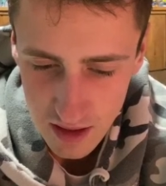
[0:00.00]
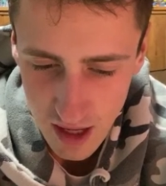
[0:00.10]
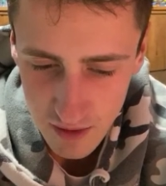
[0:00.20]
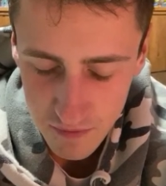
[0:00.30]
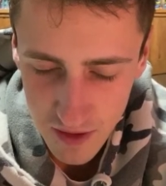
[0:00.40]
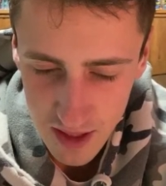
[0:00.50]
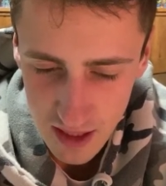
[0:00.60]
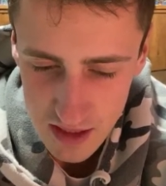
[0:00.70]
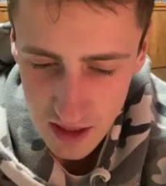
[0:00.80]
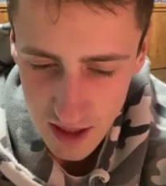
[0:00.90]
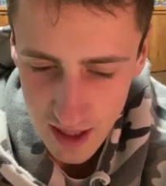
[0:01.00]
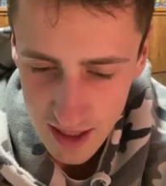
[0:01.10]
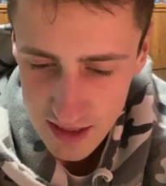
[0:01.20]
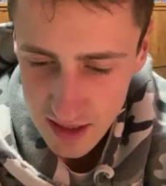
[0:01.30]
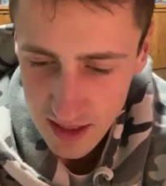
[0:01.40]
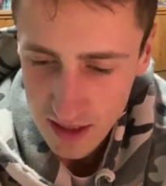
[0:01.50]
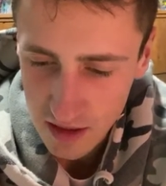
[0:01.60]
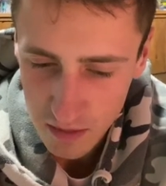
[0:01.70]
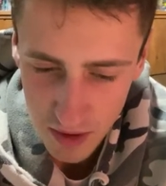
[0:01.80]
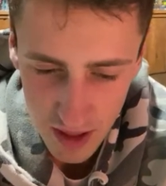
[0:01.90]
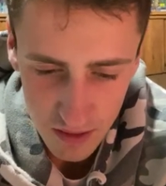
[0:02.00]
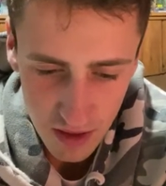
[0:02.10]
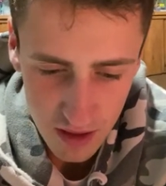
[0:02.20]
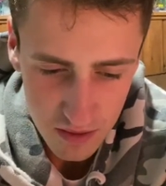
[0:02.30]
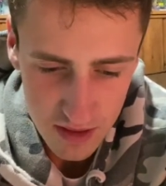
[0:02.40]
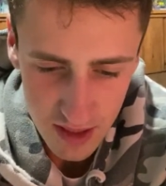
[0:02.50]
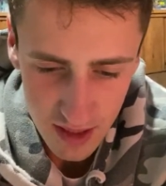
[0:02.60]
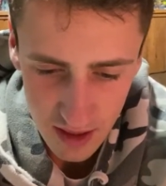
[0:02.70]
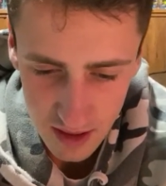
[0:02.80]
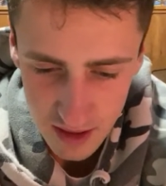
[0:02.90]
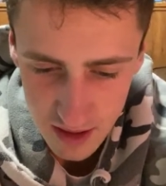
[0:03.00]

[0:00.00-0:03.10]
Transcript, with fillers: I feel like I saw NXT Killer, but I don't, I don't see it.